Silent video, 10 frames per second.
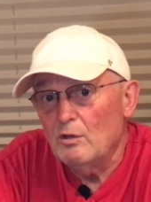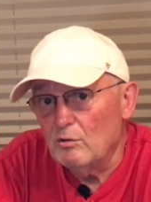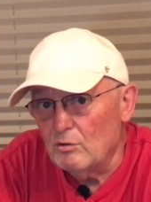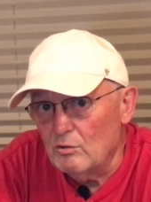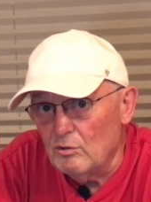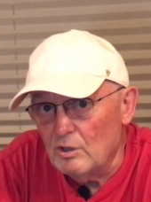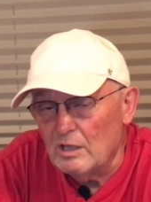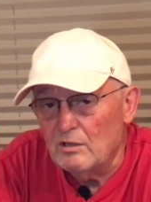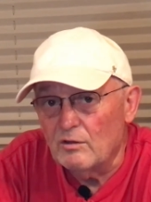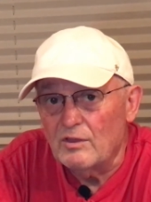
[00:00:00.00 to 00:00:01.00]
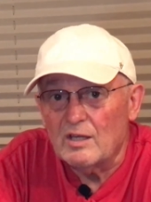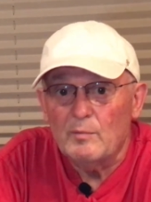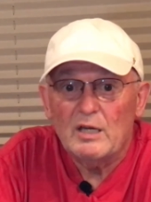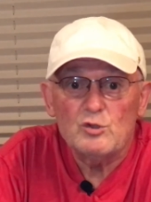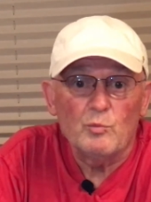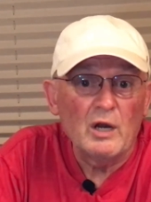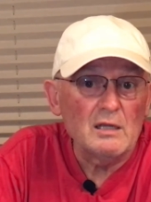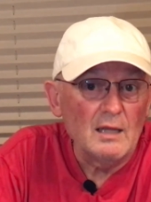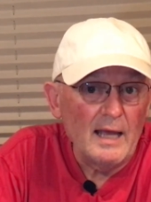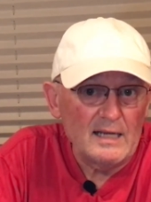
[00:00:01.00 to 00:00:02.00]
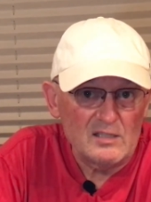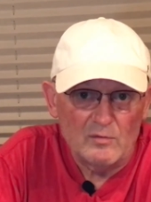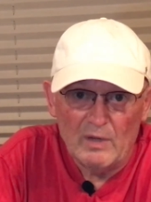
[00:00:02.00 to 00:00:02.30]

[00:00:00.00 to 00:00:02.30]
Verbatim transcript: you, you need to think about your brake lights